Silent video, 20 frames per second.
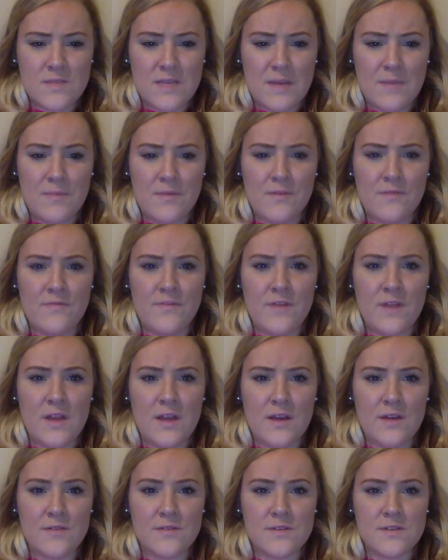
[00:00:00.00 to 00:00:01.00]
type of
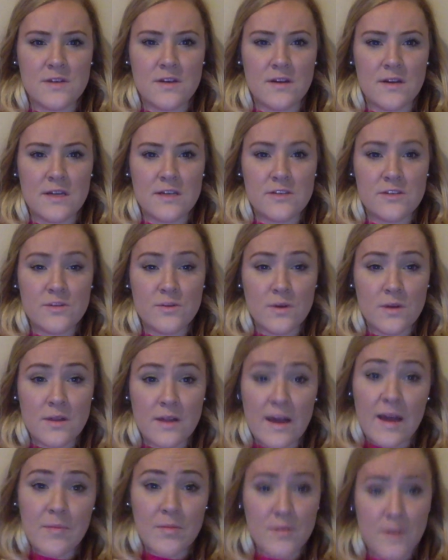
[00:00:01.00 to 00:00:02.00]
video series to
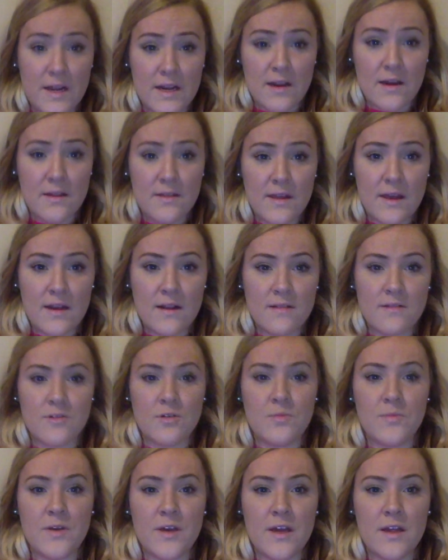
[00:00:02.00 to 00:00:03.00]
elaborate on that a
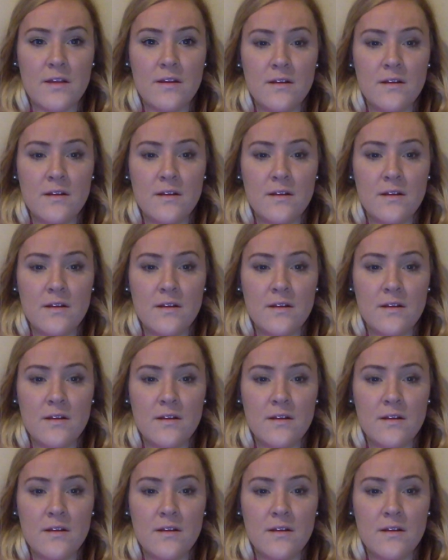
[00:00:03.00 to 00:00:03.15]
little bit.